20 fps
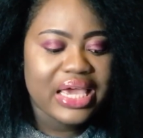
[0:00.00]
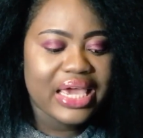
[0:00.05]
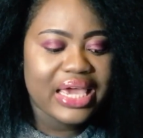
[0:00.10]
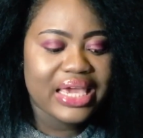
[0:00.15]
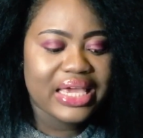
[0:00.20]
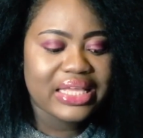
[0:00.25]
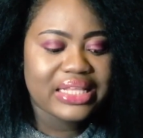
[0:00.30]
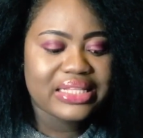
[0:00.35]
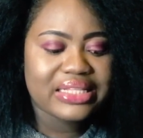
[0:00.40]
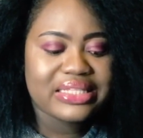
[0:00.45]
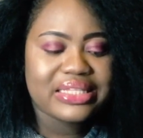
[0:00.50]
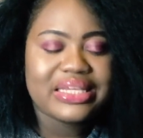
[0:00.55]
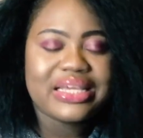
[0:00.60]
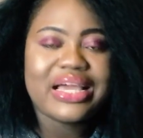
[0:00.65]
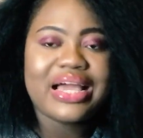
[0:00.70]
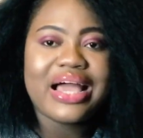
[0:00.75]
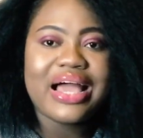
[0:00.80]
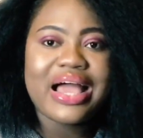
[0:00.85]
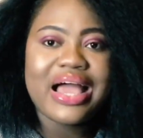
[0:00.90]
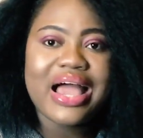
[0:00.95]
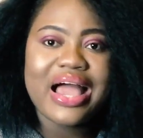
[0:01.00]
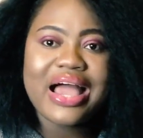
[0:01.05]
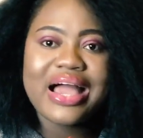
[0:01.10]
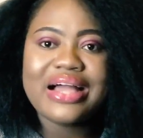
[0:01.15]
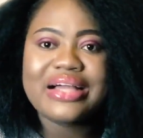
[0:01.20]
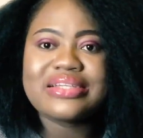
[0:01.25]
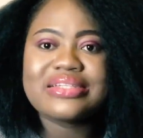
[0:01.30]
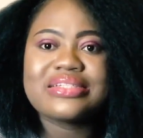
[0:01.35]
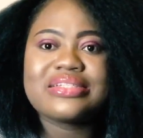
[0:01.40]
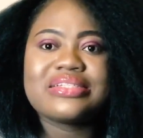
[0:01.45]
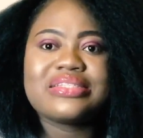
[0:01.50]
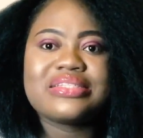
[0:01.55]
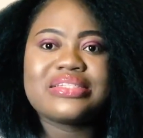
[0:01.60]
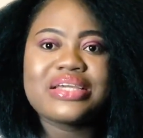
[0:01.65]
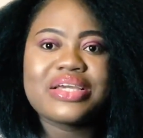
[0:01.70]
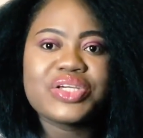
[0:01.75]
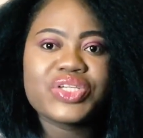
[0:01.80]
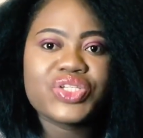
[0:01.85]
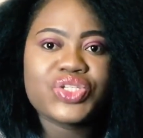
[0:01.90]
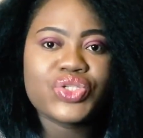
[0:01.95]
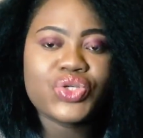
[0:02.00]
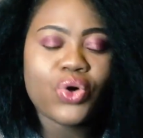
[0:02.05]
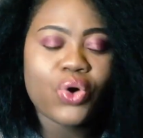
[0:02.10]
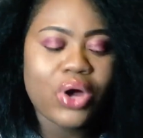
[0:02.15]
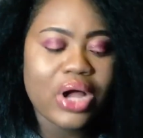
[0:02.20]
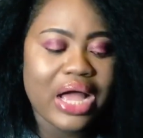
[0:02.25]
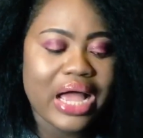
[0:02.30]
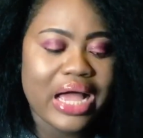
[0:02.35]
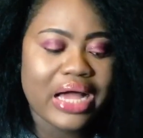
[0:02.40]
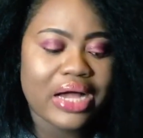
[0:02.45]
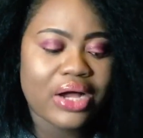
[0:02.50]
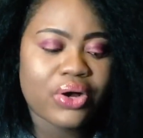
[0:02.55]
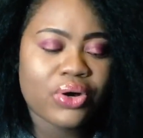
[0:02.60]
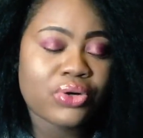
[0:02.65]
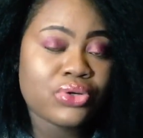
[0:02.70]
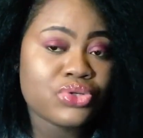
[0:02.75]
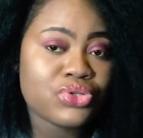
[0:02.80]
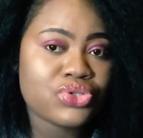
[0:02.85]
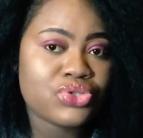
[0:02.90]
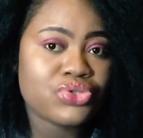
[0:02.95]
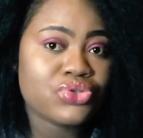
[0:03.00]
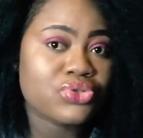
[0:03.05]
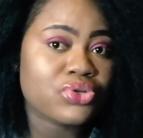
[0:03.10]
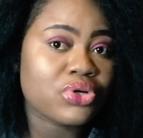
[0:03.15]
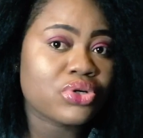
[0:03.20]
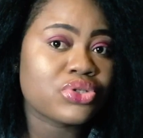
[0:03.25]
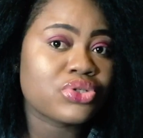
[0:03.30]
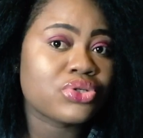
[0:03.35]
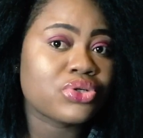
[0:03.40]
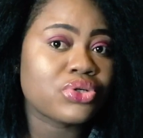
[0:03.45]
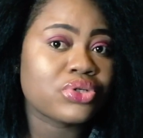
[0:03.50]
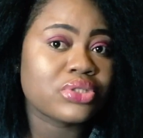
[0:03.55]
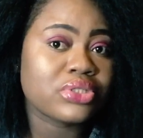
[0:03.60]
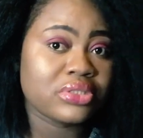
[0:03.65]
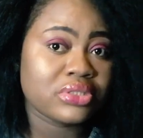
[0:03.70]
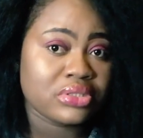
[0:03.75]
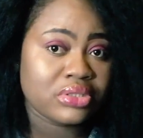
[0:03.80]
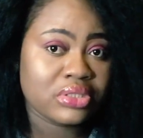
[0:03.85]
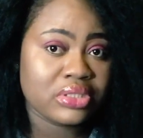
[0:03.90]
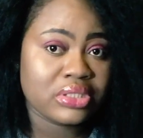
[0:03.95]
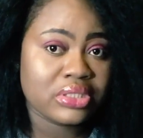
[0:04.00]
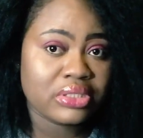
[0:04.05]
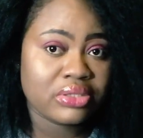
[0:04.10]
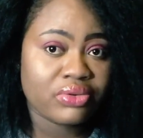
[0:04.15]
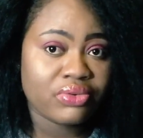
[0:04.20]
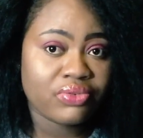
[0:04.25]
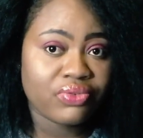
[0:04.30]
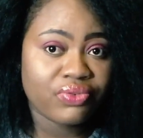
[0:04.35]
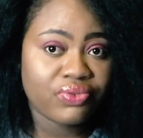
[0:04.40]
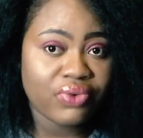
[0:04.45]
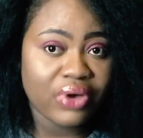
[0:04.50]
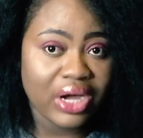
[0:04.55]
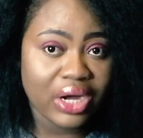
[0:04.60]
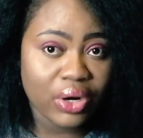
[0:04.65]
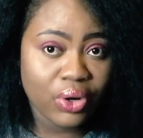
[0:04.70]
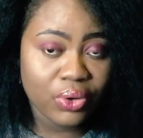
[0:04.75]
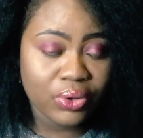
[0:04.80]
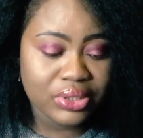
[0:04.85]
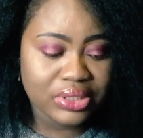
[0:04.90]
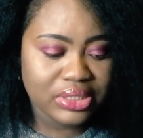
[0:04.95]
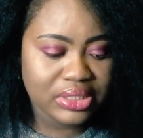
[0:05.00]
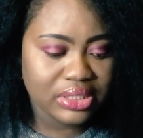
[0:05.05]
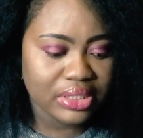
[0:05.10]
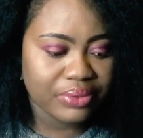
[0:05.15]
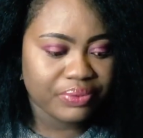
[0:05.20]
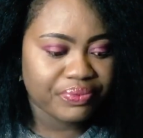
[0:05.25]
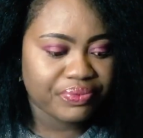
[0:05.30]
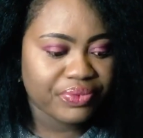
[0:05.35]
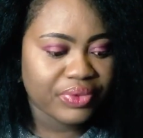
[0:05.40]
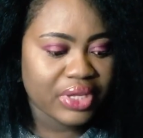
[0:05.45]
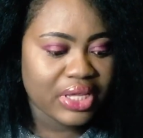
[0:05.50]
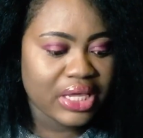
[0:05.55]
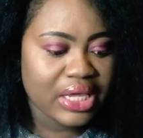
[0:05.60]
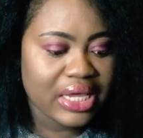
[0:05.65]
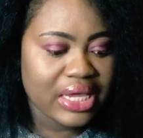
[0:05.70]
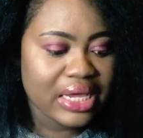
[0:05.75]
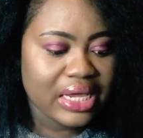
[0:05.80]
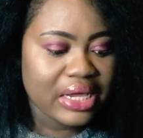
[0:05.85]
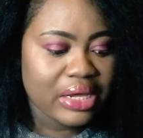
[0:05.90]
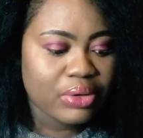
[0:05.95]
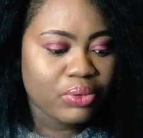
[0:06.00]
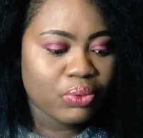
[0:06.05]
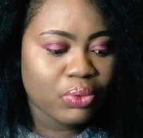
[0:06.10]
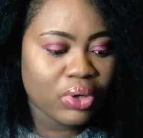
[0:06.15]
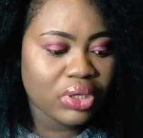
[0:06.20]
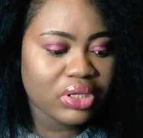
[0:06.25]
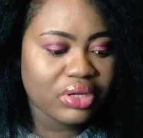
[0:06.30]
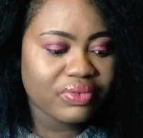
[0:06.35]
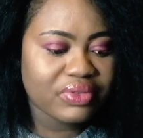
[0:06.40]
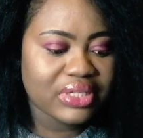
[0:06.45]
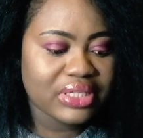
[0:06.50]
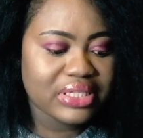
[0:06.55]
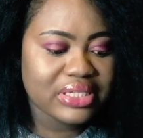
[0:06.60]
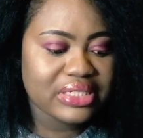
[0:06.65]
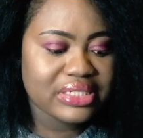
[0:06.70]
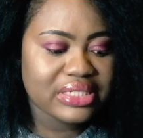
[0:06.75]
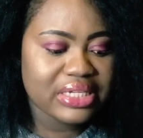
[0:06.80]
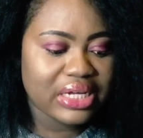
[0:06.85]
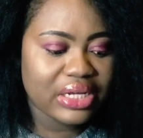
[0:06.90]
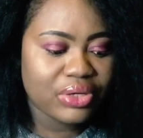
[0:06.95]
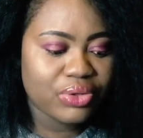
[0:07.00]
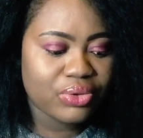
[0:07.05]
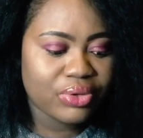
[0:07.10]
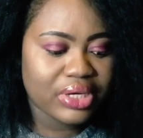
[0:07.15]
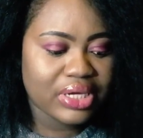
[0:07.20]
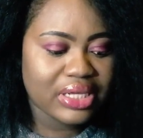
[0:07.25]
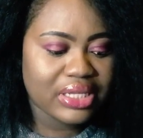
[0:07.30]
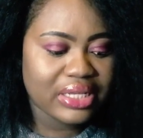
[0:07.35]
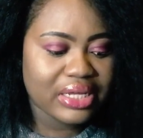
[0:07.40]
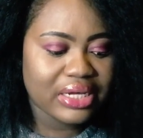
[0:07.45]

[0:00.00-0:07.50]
in the architecture and construction faculty, one of the things they are looking